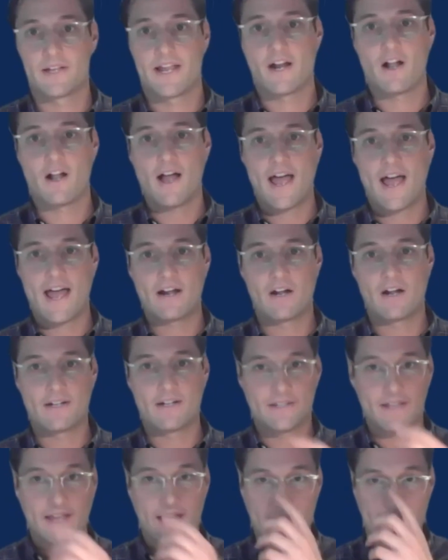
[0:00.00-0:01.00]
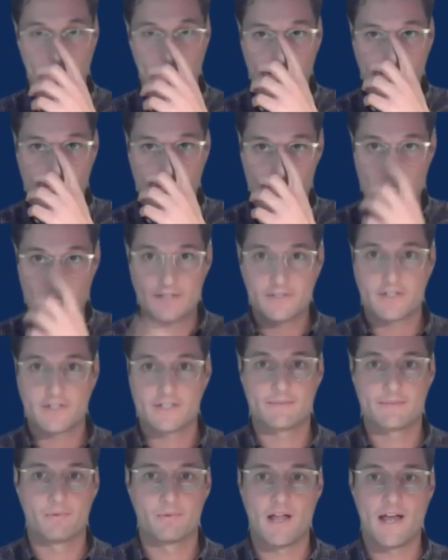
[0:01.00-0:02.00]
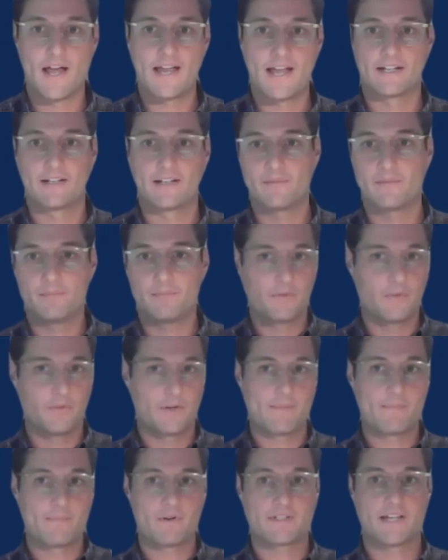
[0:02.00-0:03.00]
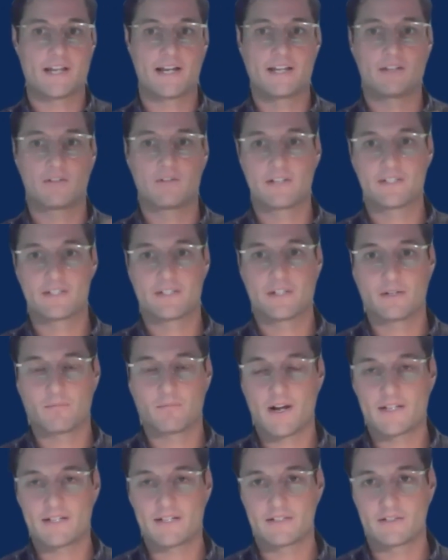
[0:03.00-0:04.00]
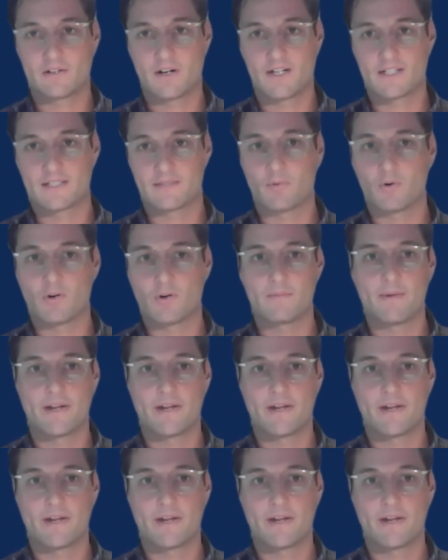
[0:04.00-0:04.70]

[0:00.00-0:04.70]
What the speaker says: And I'll add on to that. Like, if you're not just applying a 3% increase to your prices across the board,